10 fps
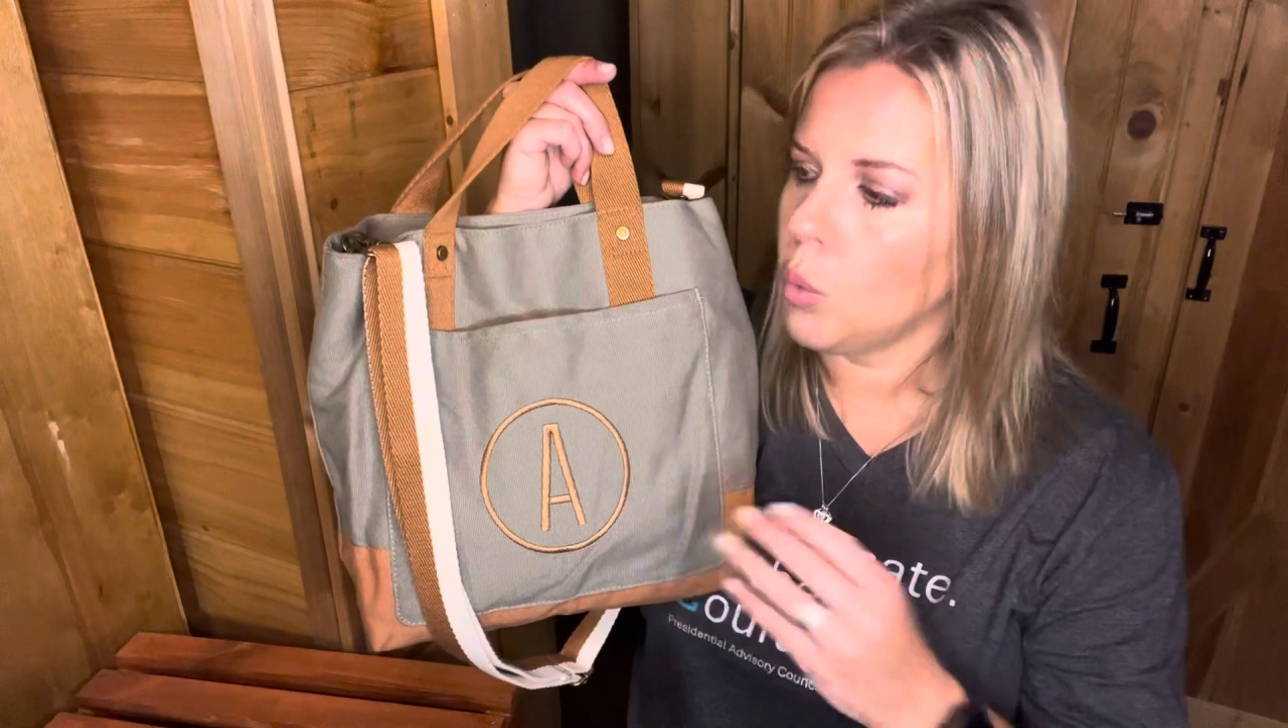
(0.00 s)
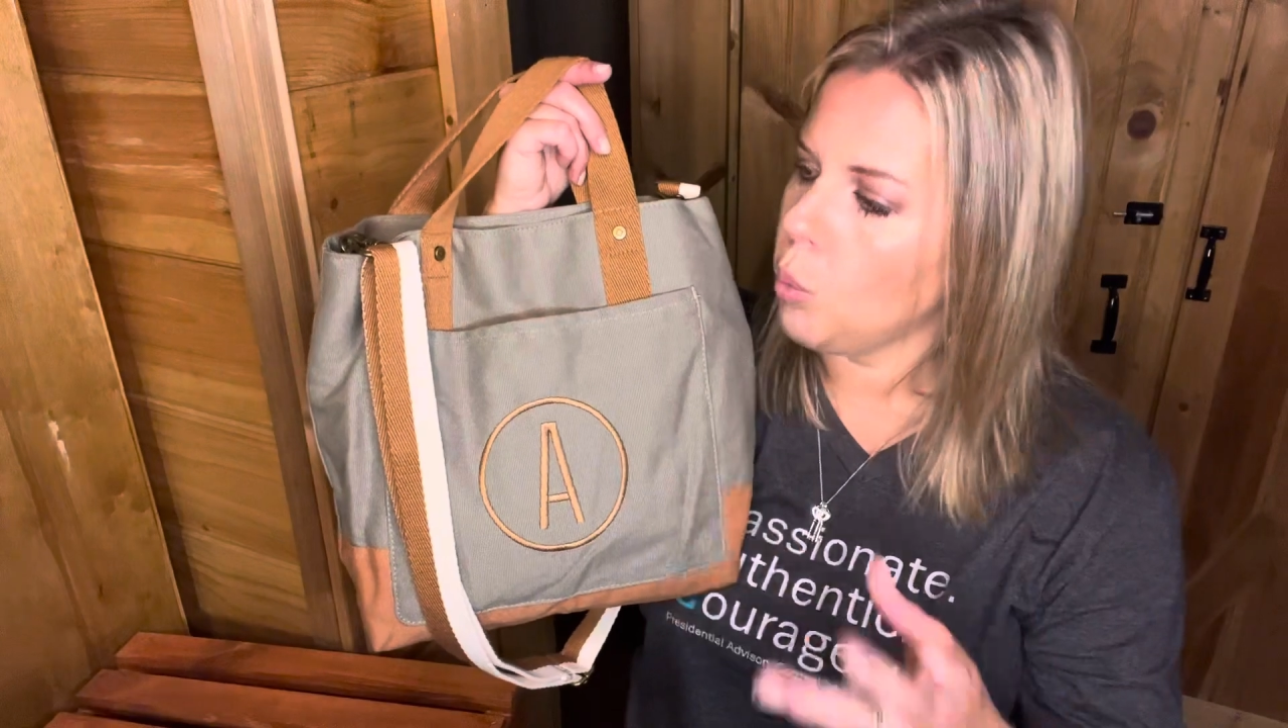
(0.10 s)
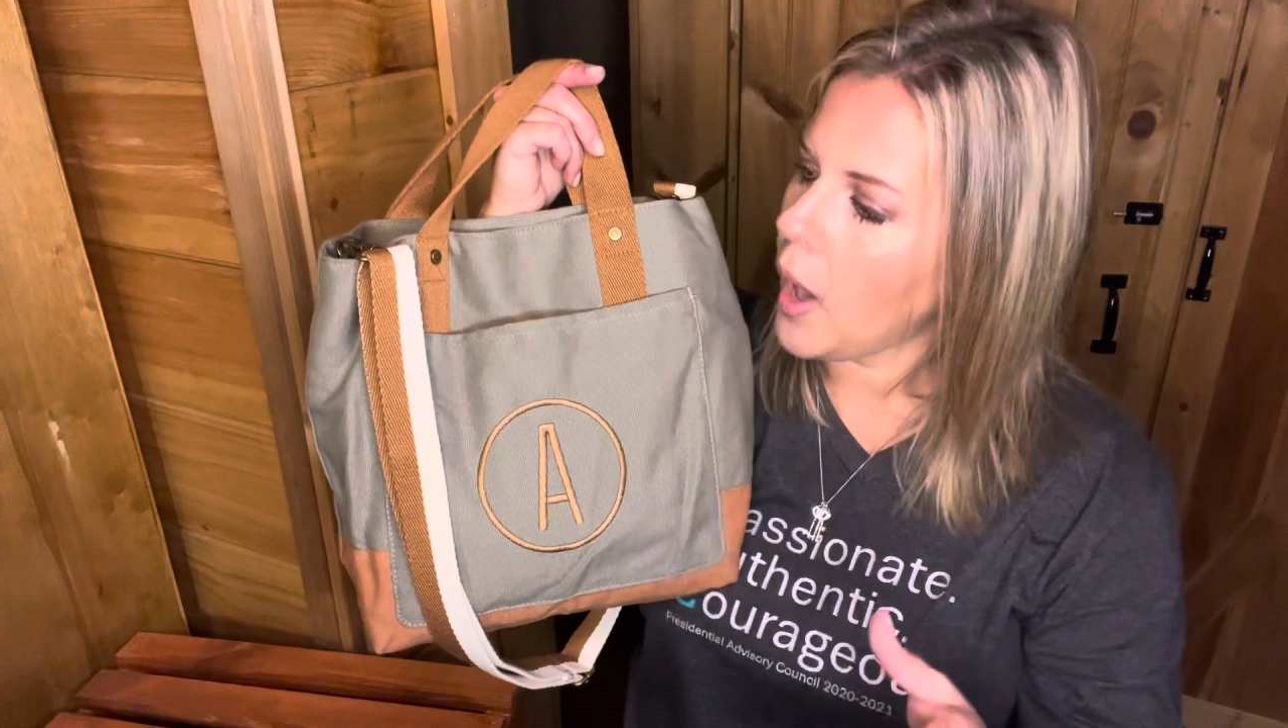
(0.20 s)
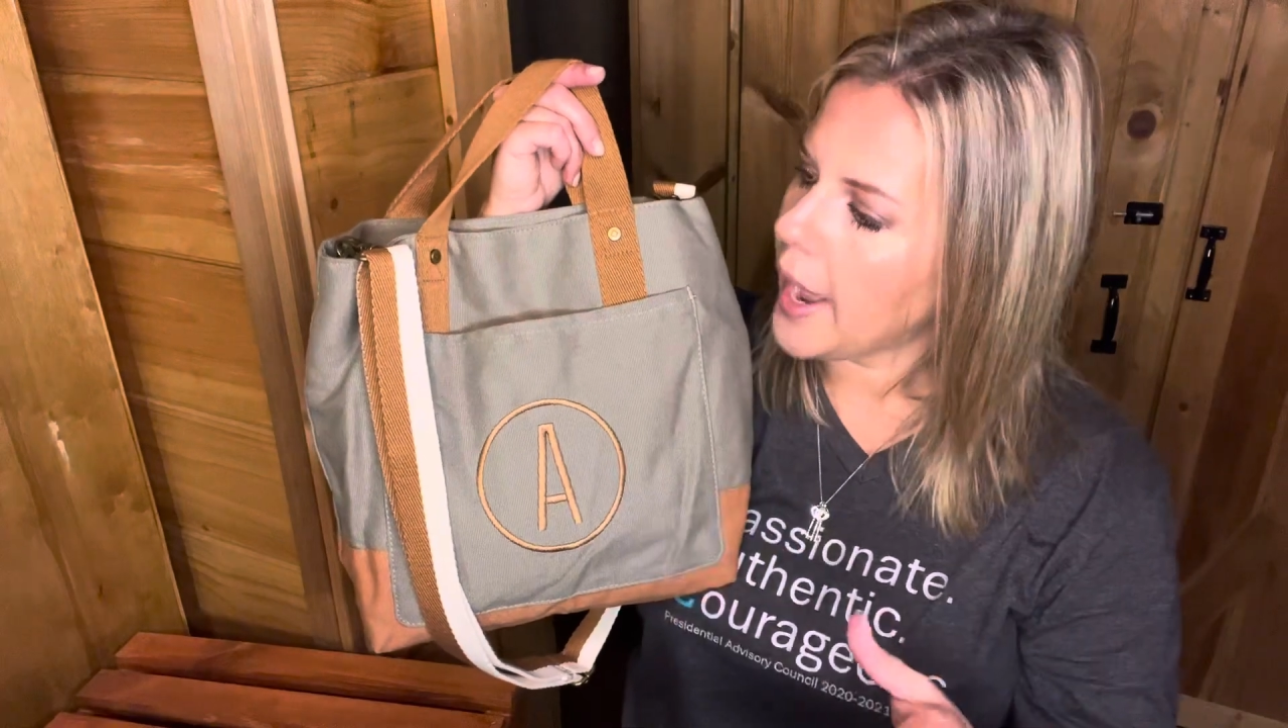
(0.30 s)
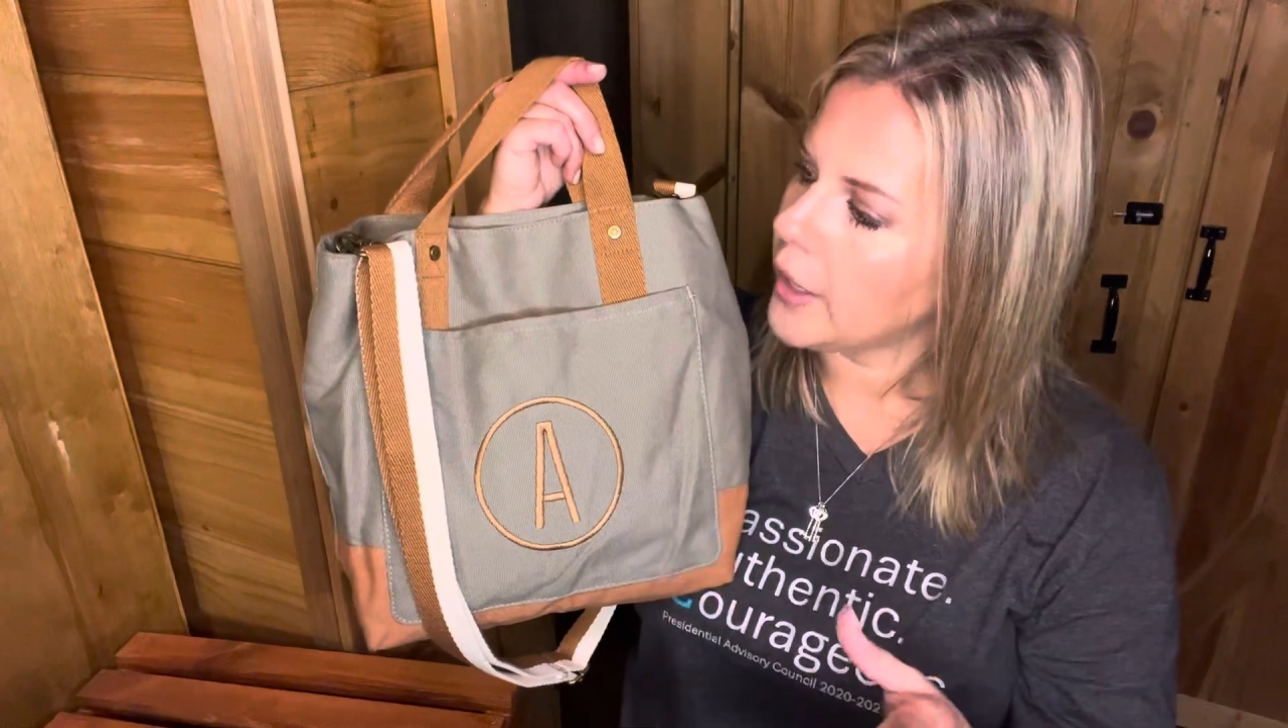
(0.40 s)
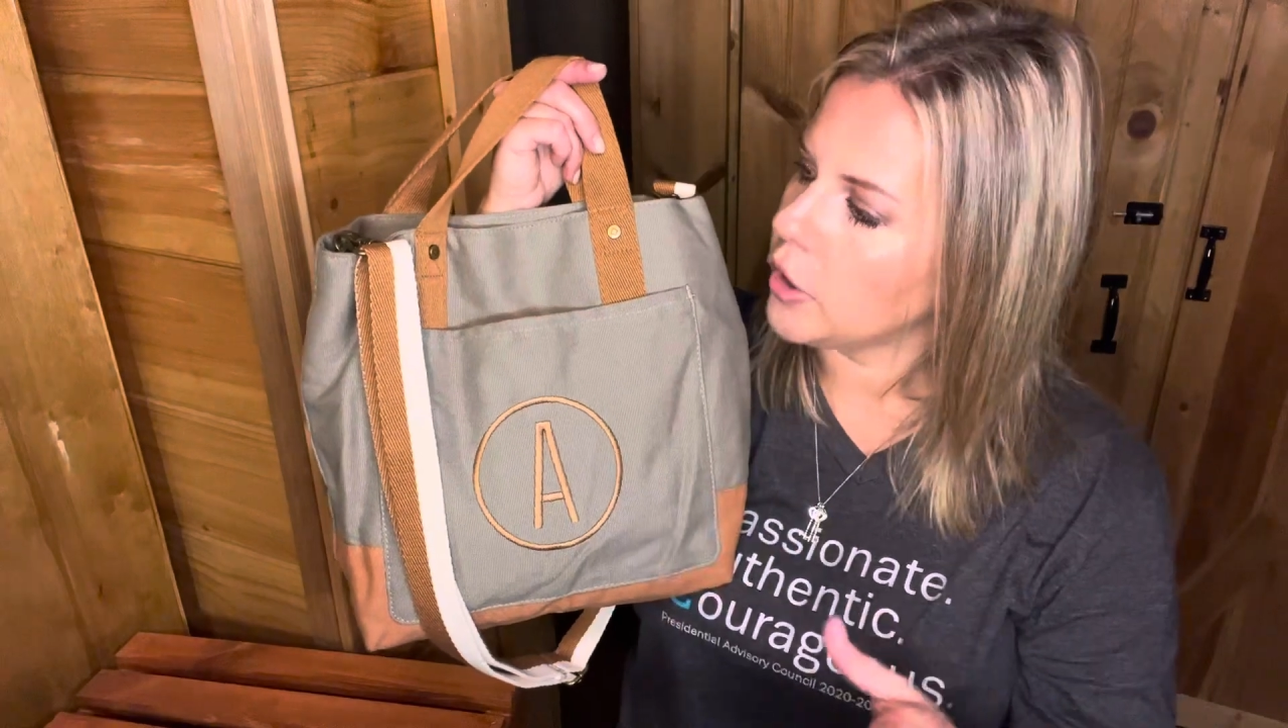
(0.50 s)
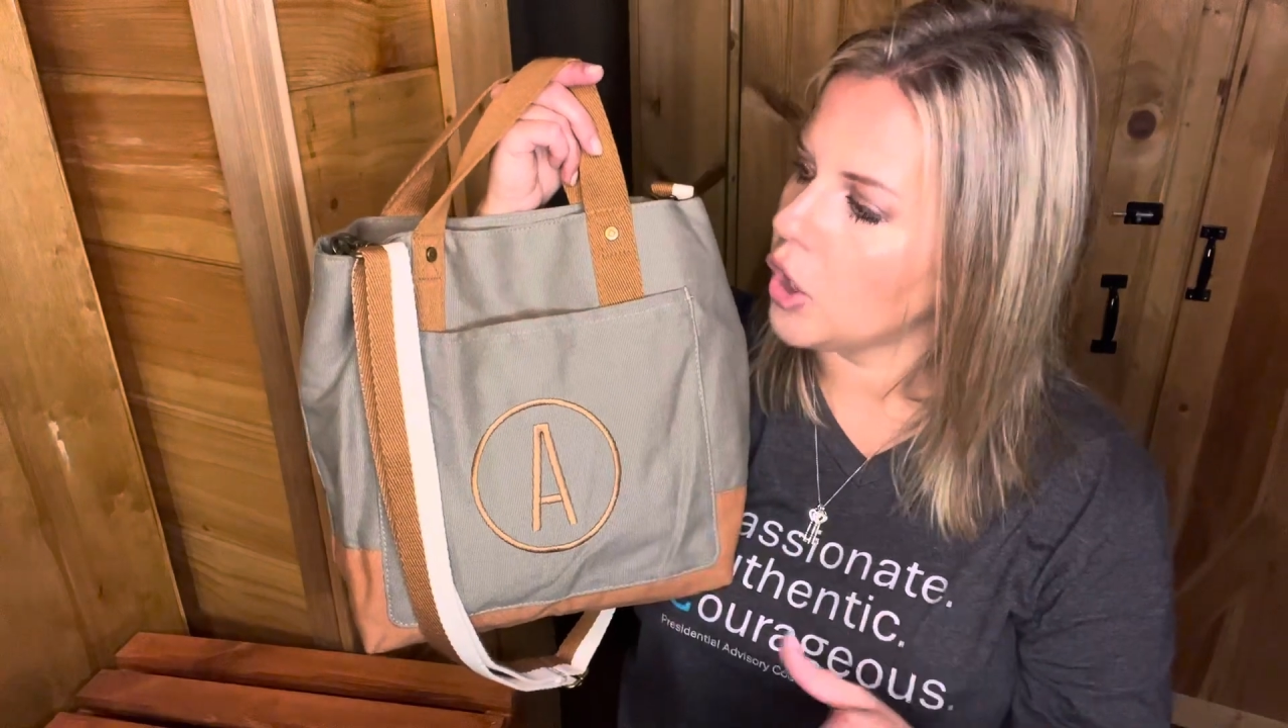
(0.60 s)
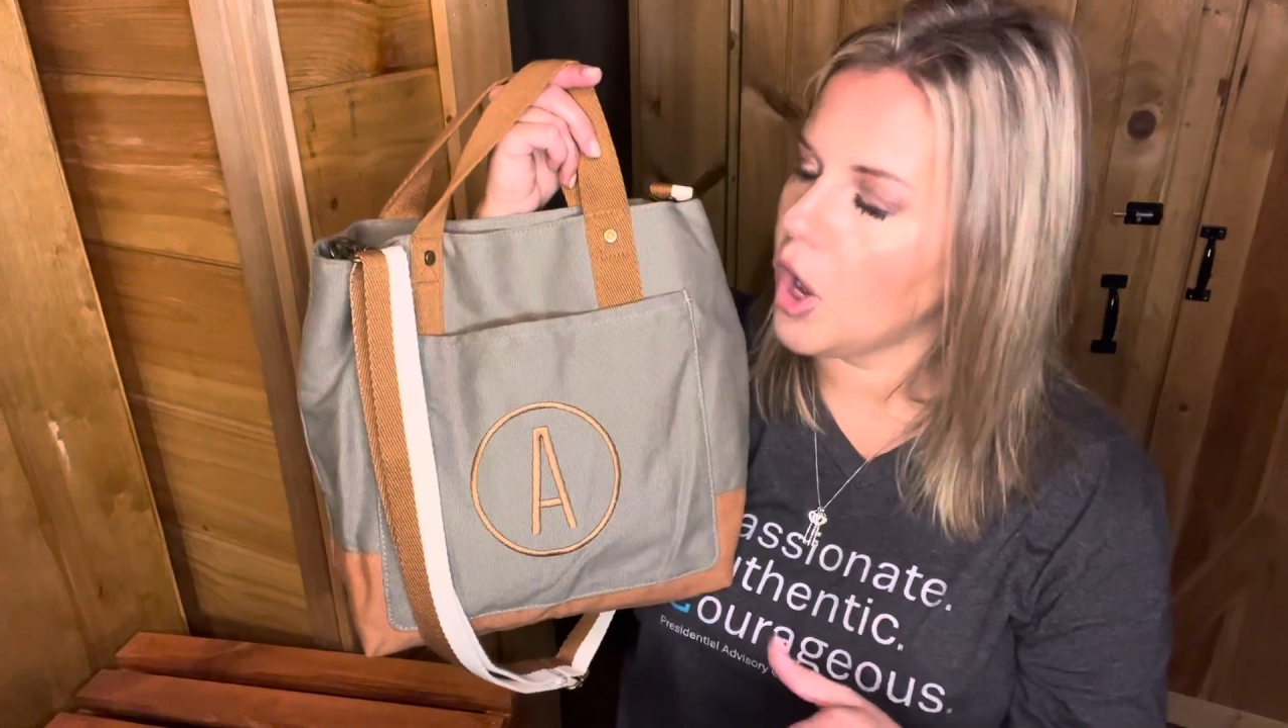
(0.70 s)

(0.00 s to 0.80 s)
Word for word: white, or